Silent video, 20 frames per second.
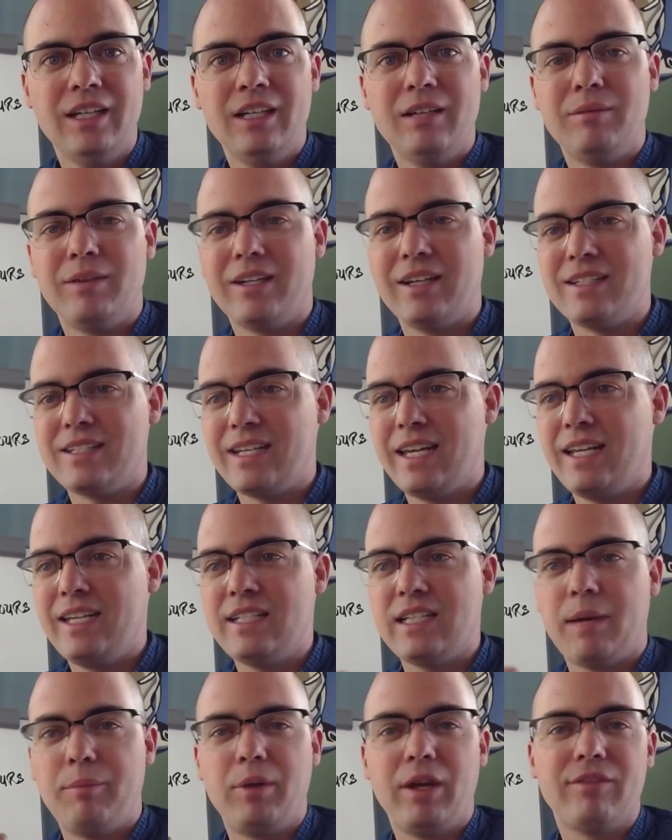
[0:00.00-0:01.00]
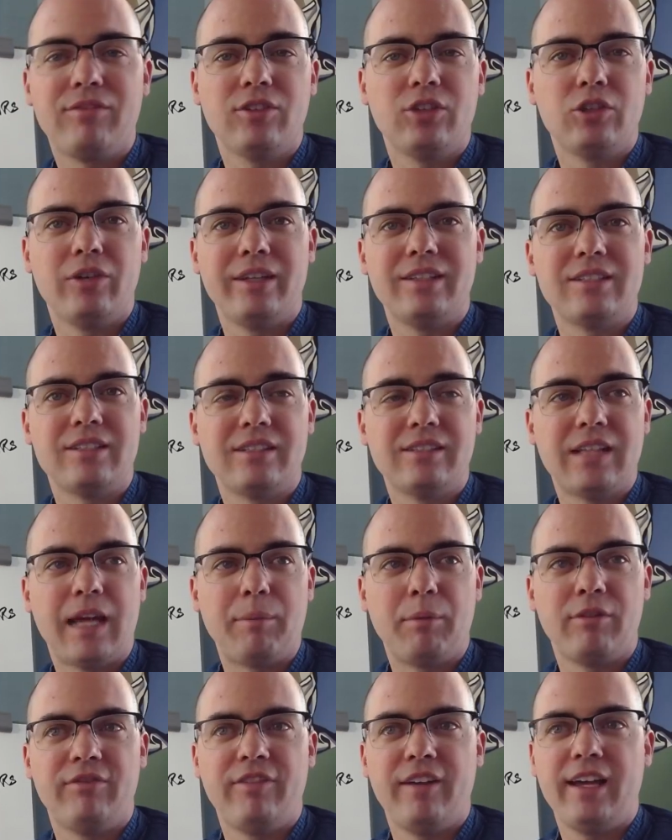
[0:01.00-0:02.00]
Because anytime you have create this type
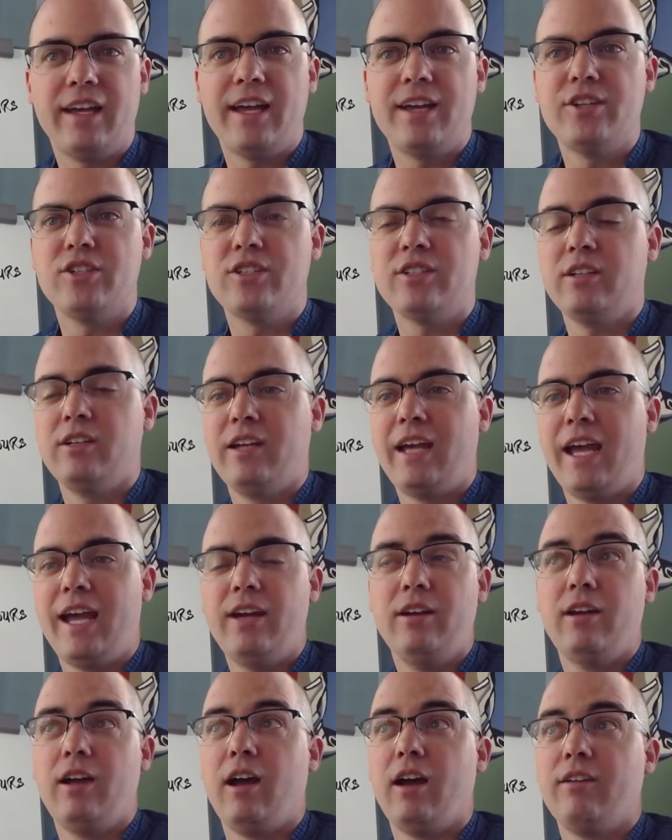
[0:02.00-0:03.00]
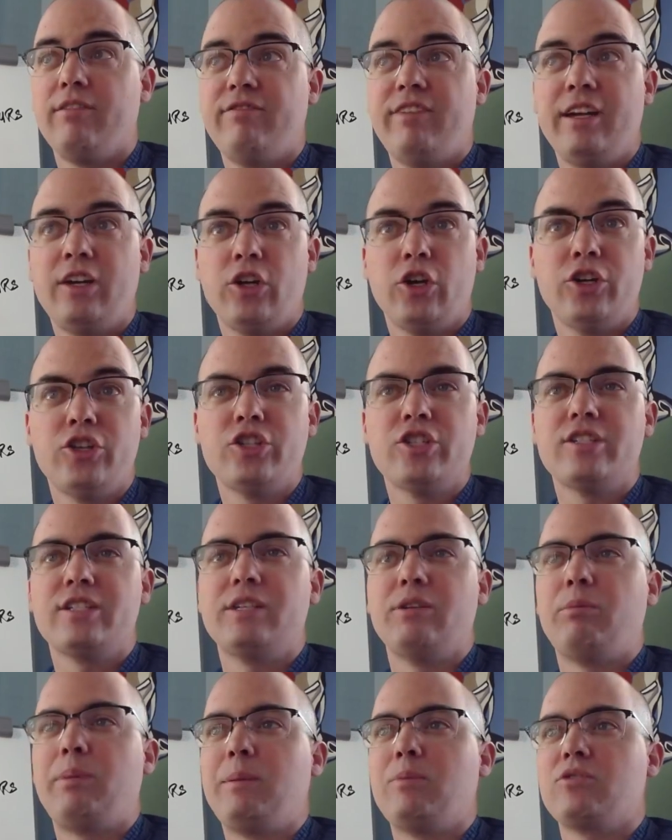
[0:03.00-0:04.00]
of fake urgency
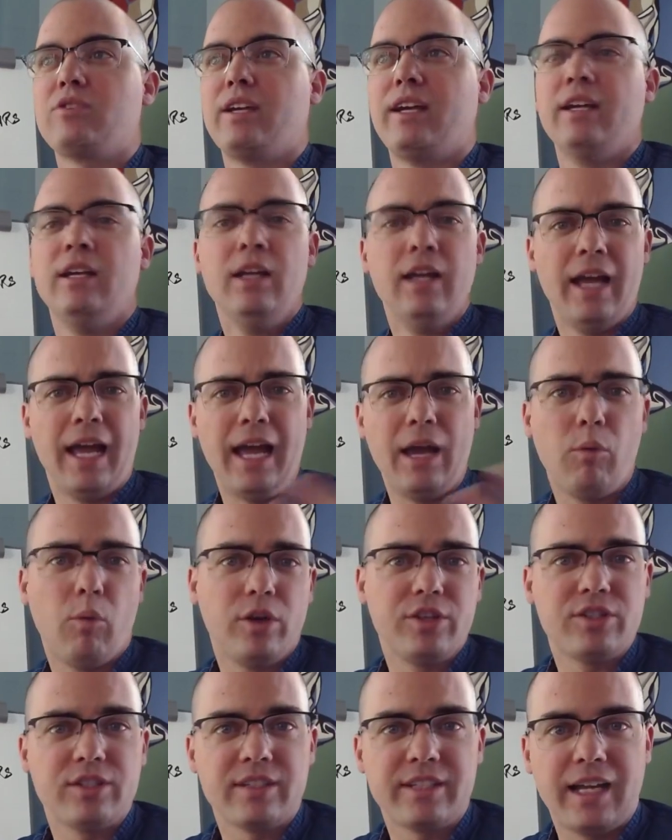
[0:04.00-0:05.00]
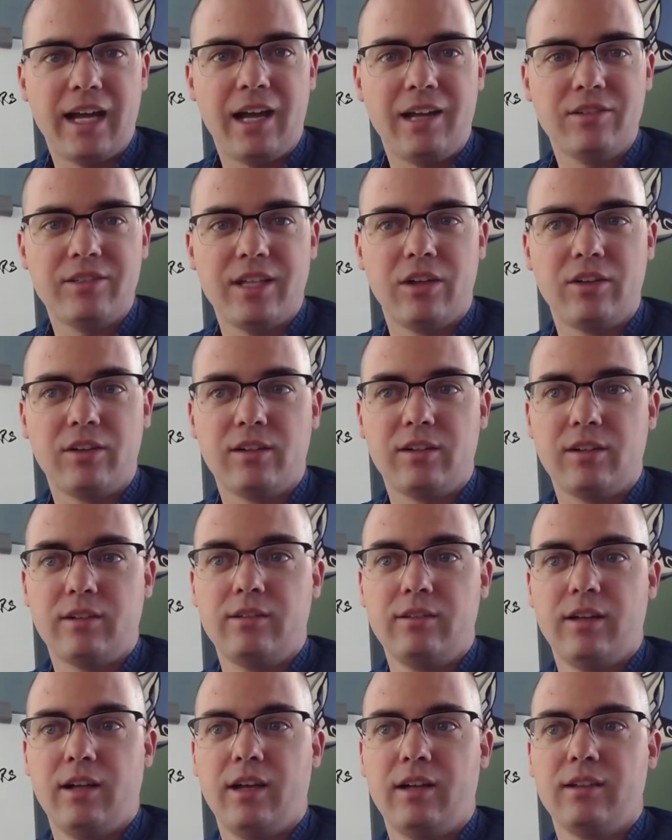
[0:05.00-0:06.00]
where people say, hey, once this countdown
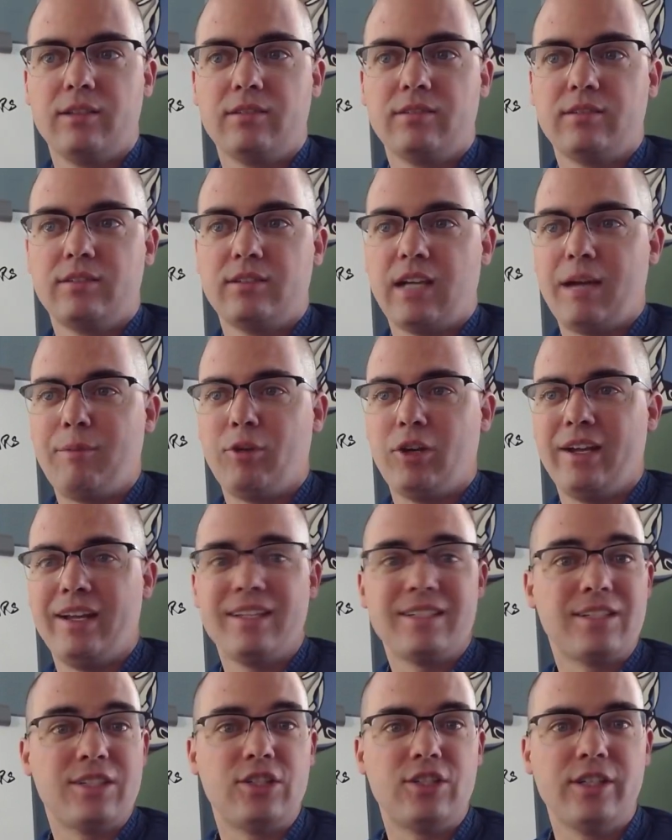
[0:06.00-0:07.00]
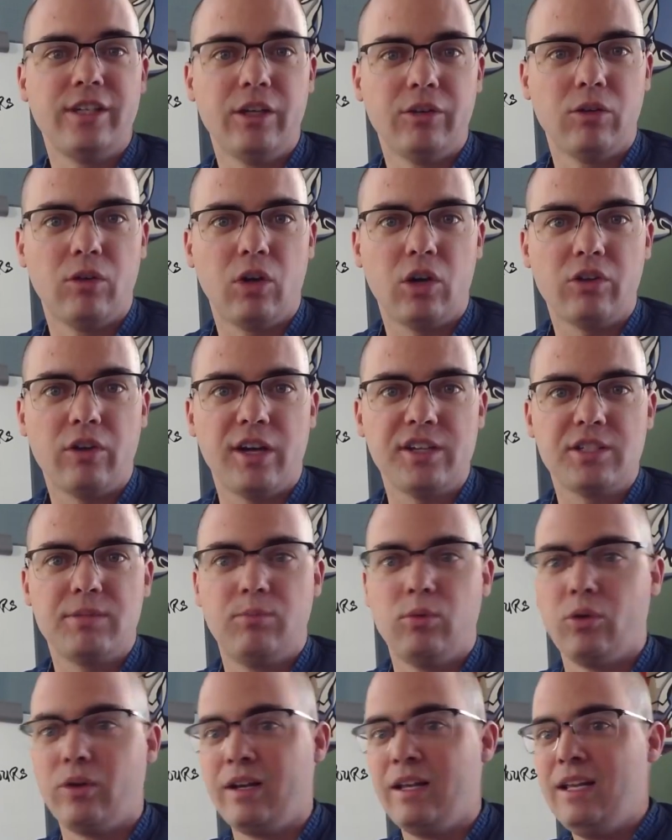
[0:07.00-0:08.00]
timer hits 0 across the
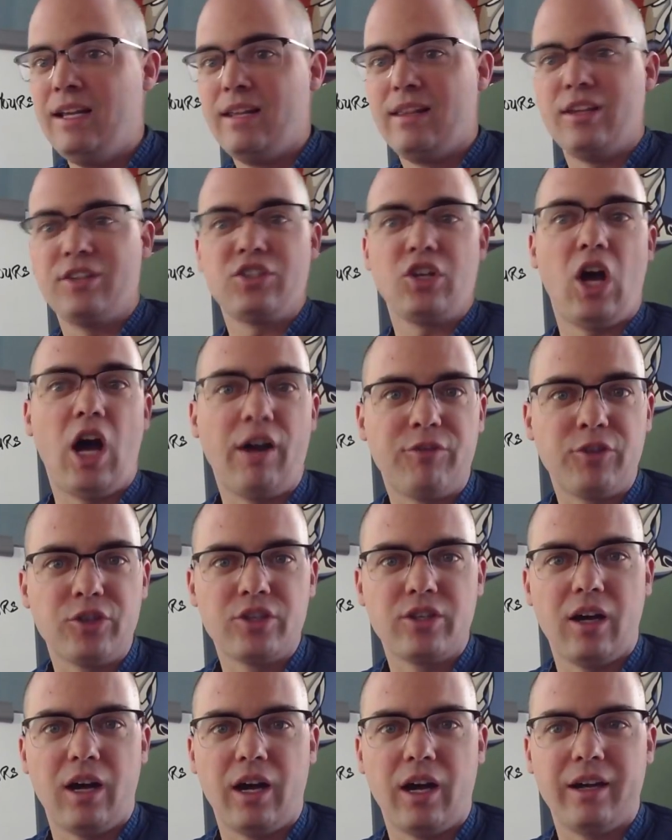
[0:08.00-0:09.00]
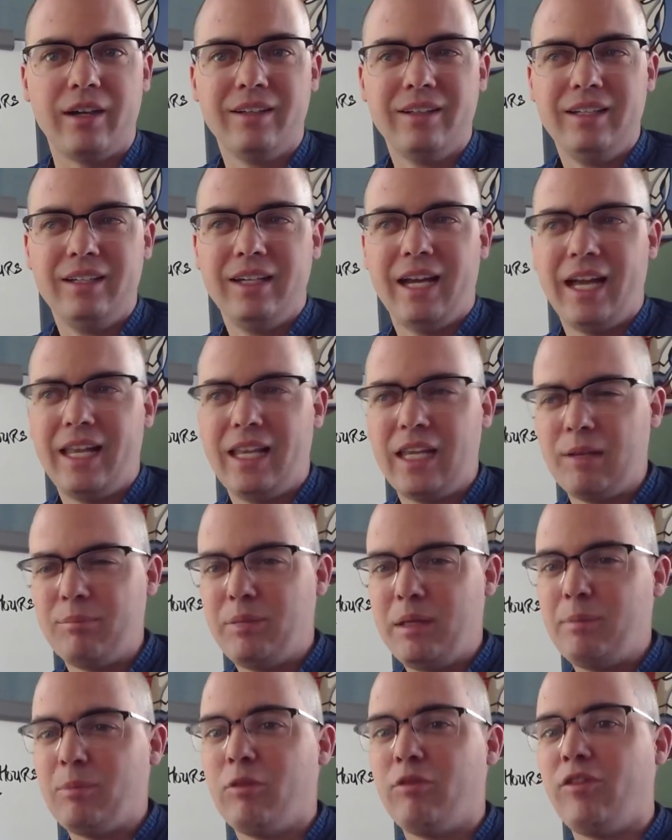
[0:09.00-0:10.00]
board, this offer's gone. And then
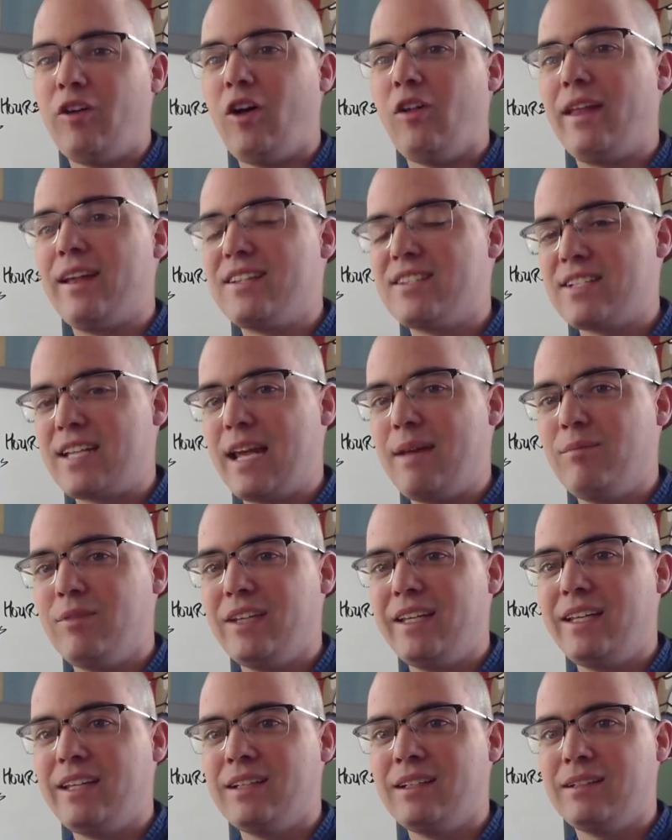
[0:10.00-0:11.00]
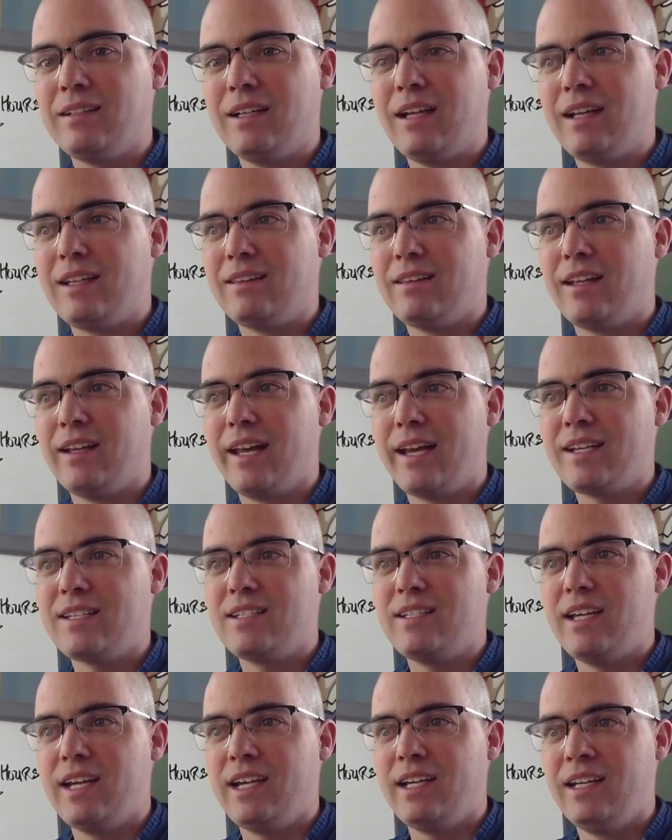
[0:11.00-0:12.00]
people follow that same link the next
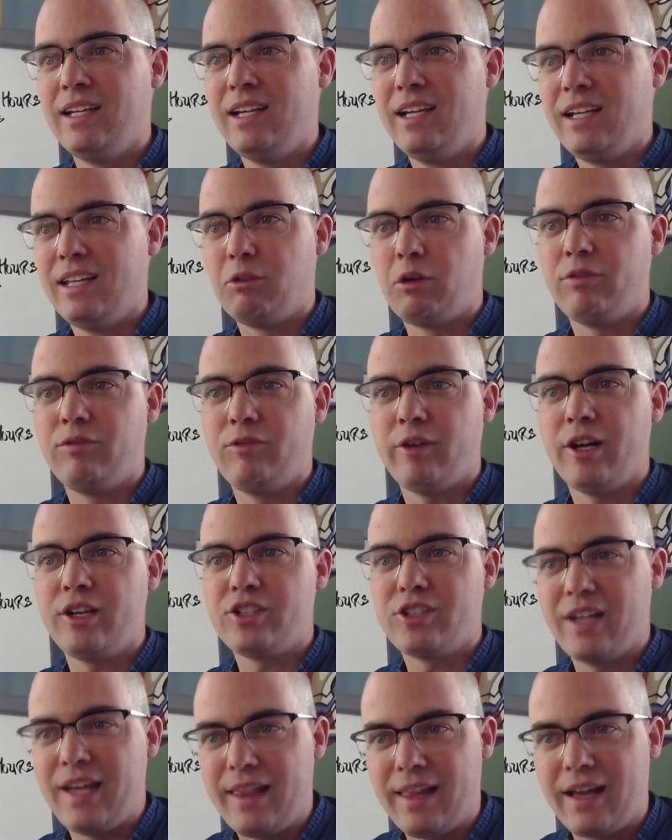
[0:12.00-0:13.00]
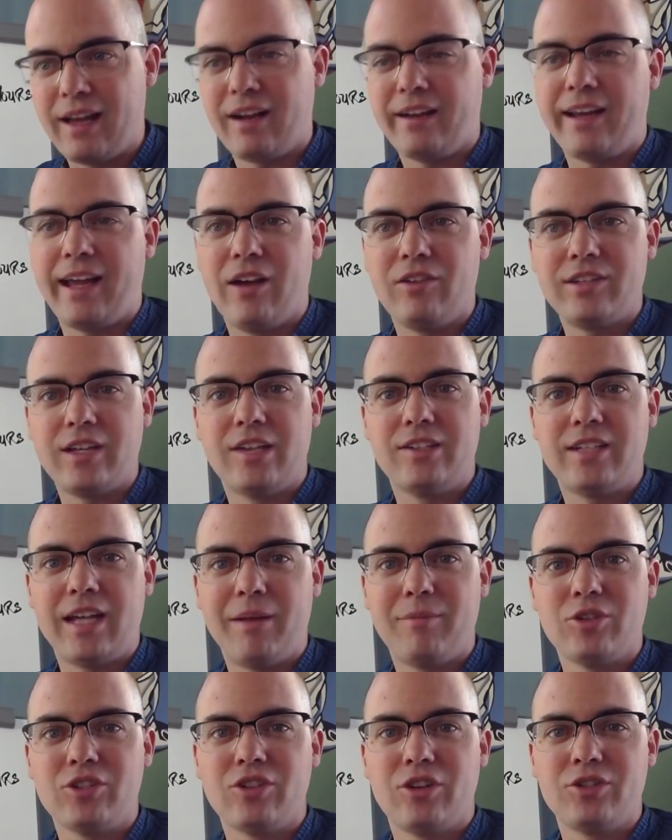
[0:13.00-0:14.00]
day, refresh, and that countdown
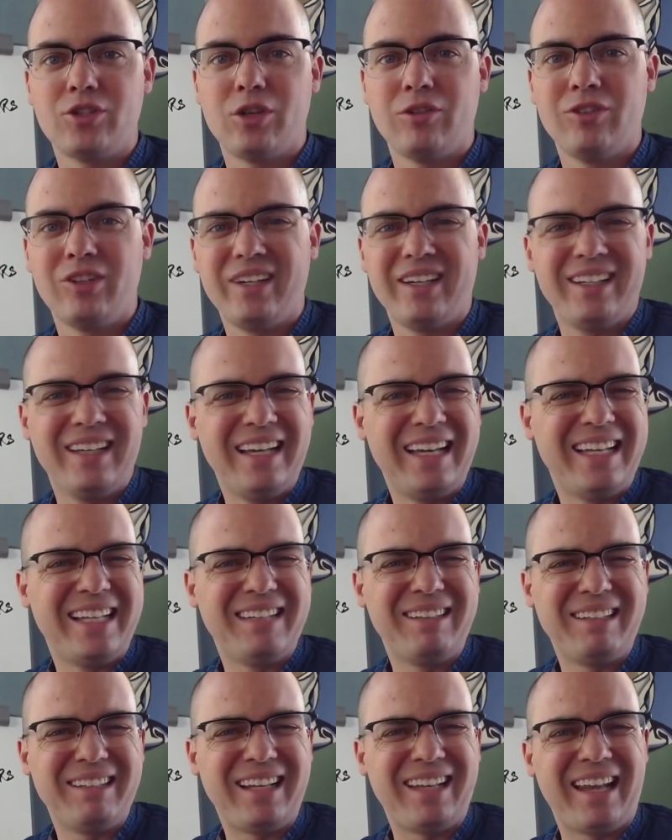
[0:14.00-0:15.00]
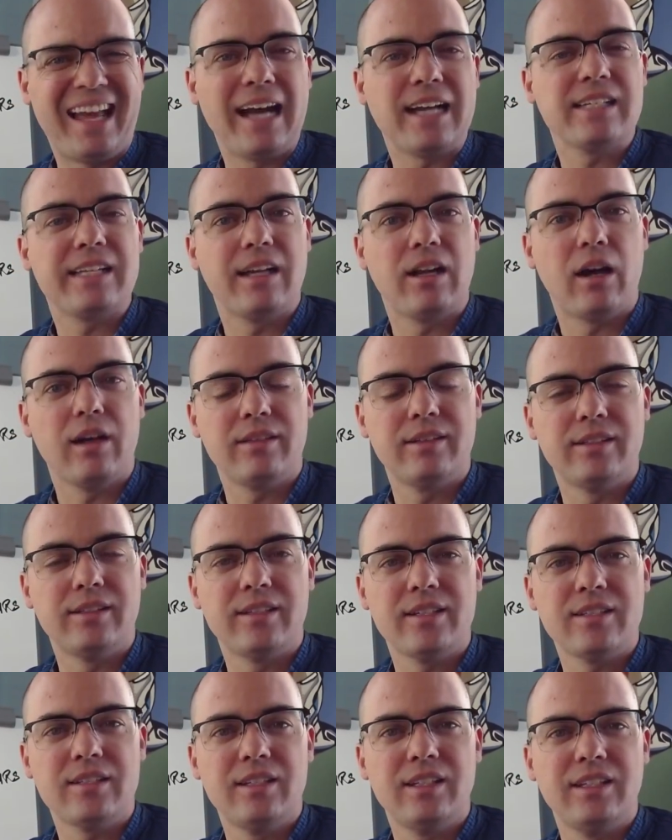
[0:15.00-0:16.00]
timer starts over again. It lacks that
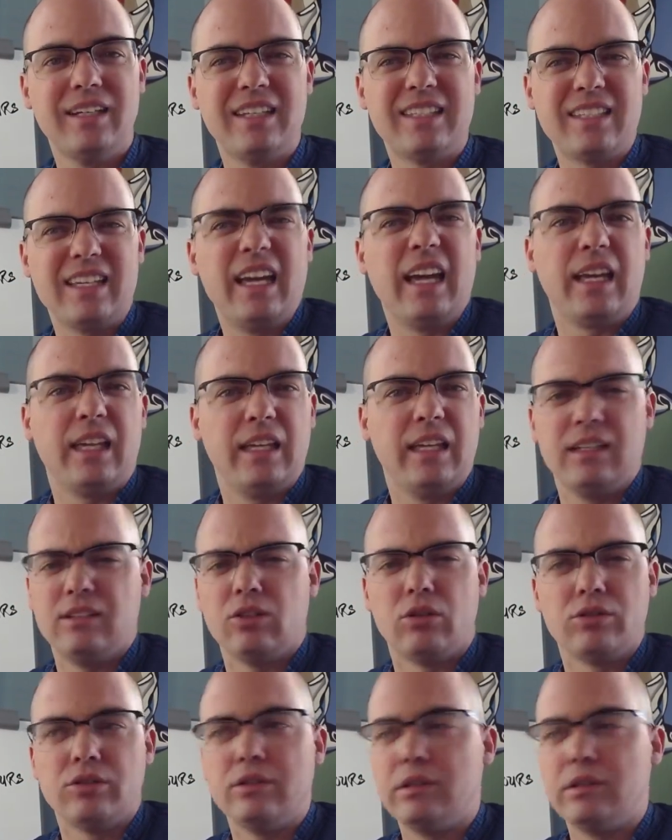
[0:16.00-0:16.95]
authenticity. It's icky. Don't do